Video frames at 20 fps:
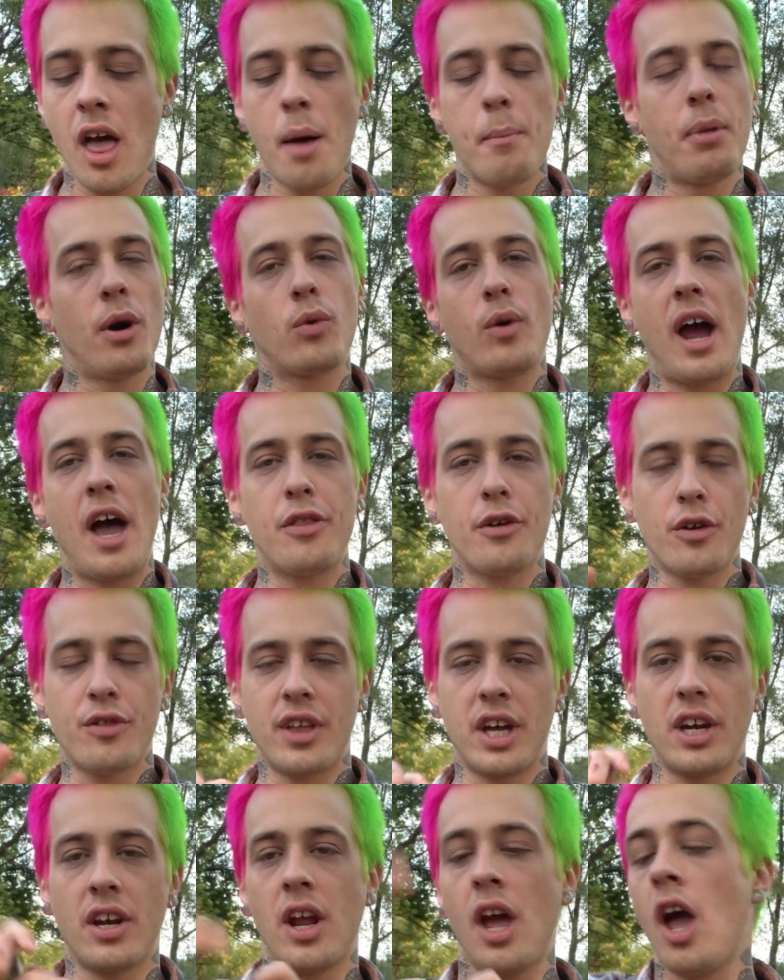But rather
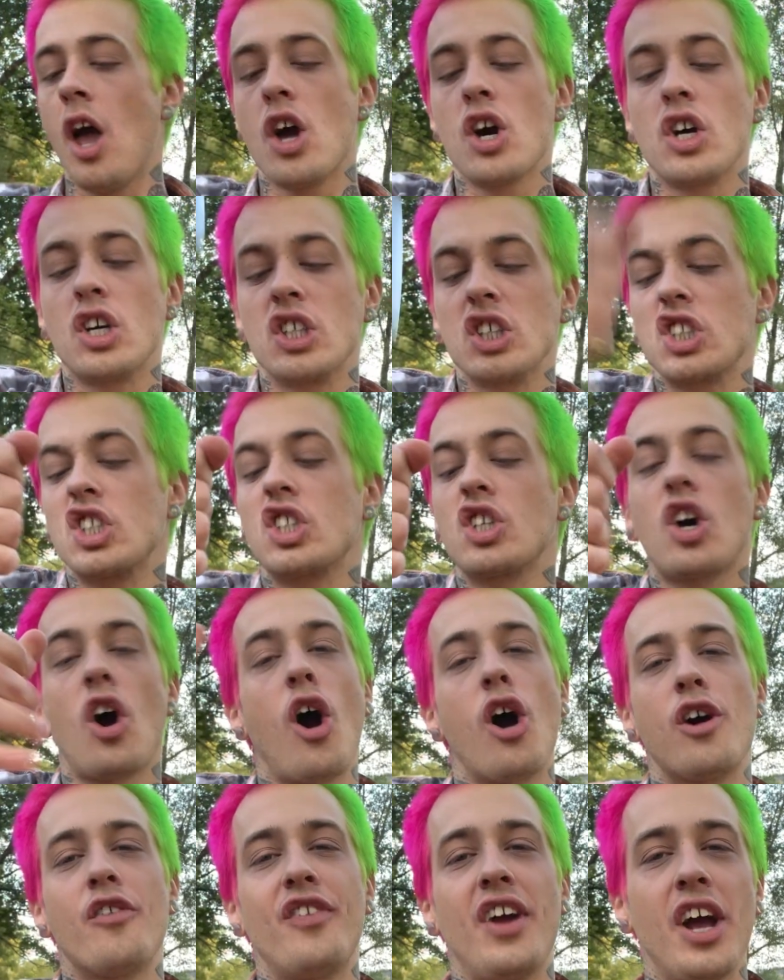than
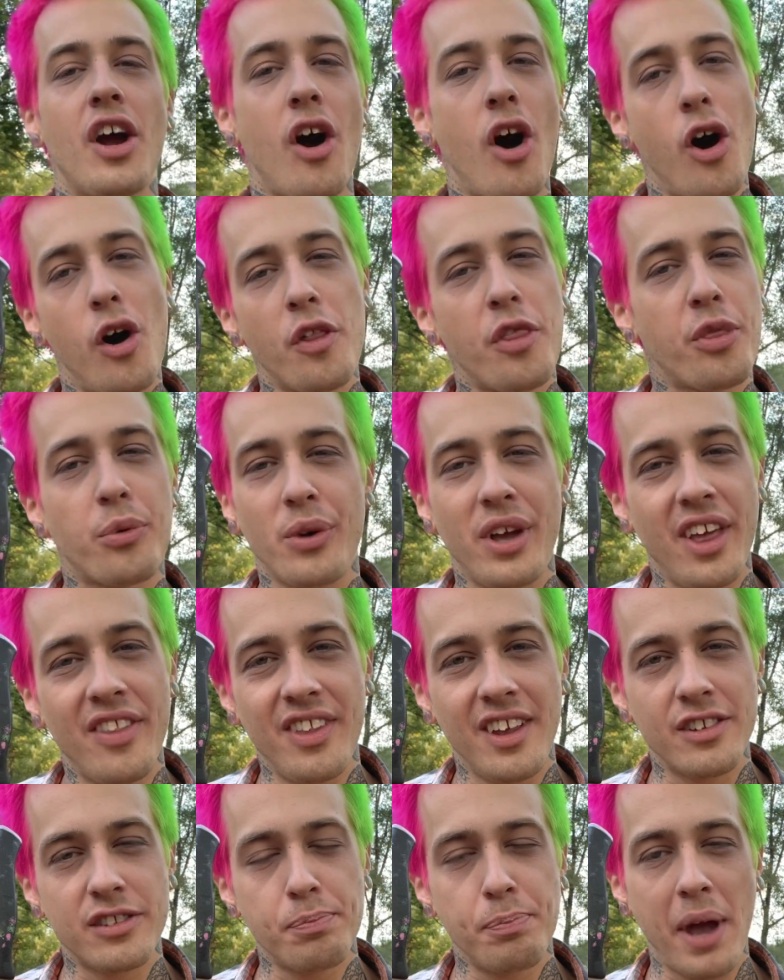carving all three of
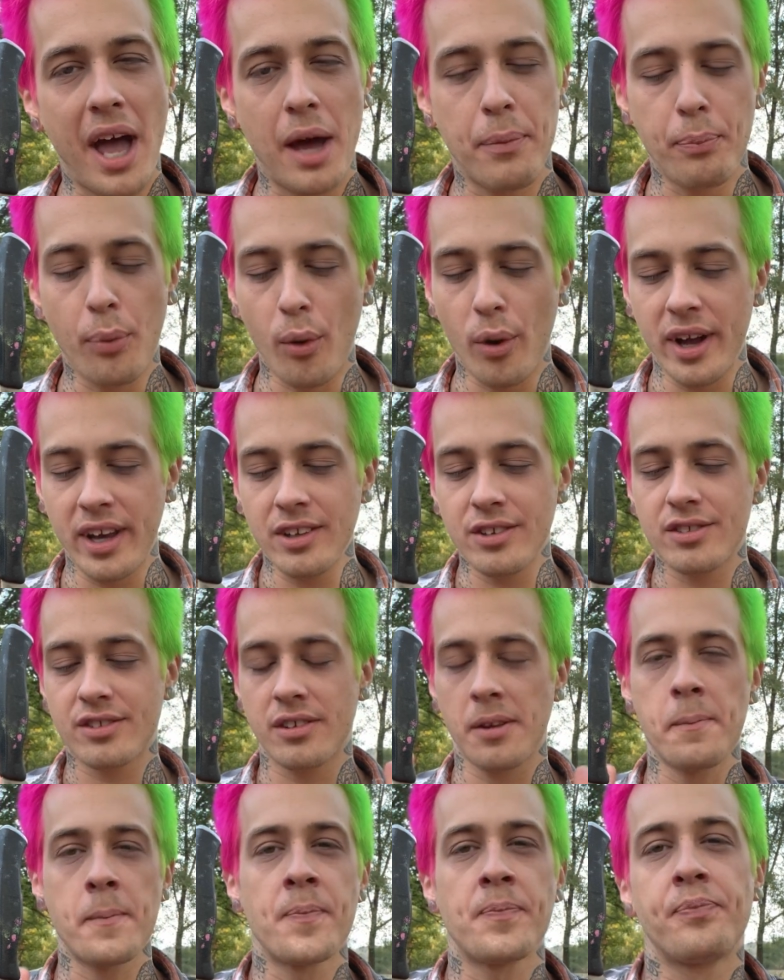these bad boys,
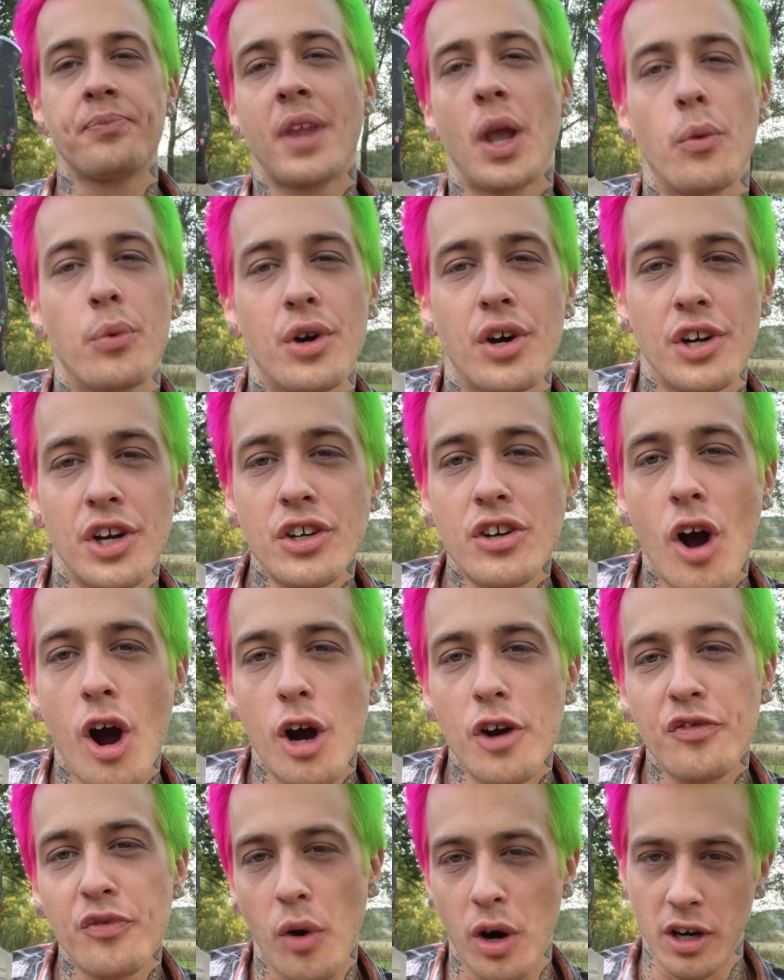we're going to
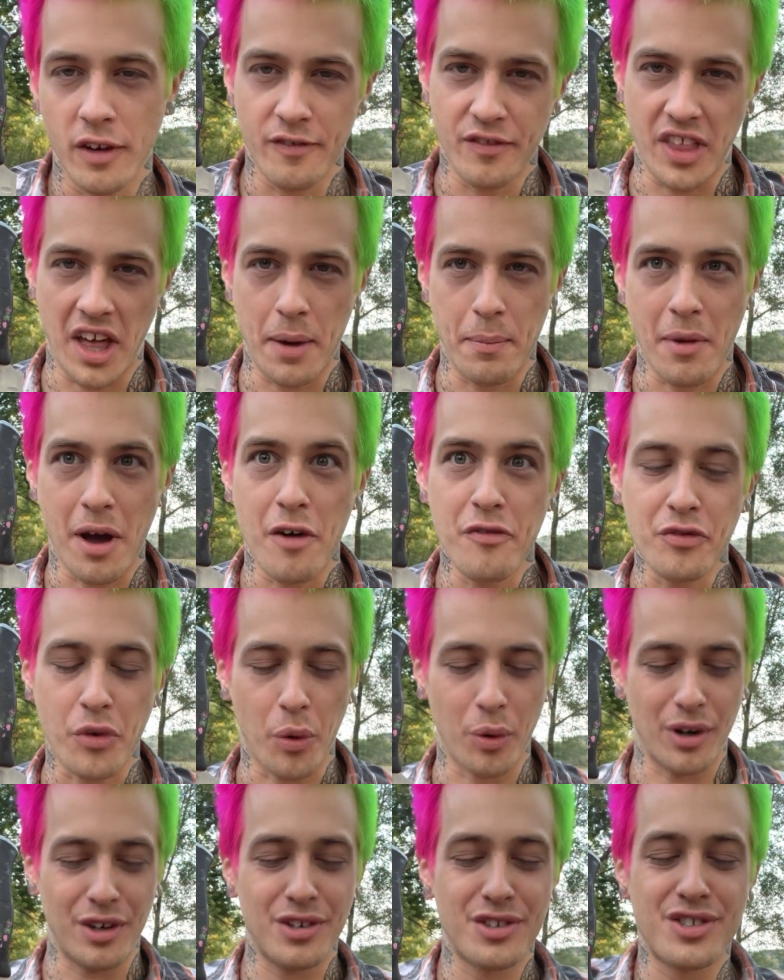carve one of them, of
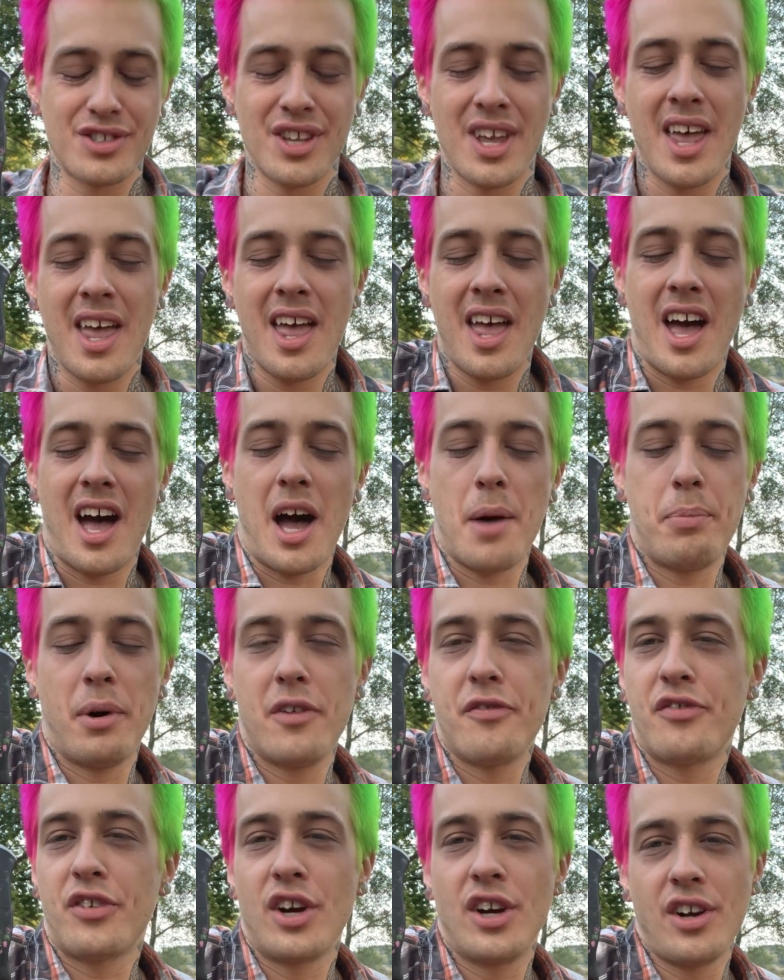course. But
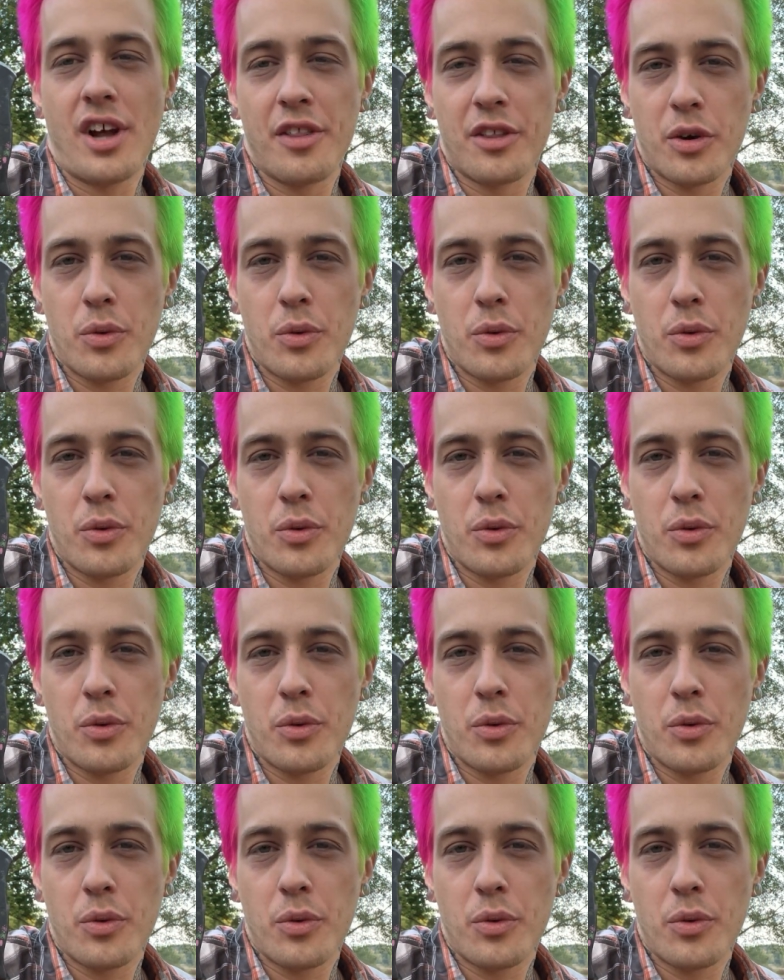for another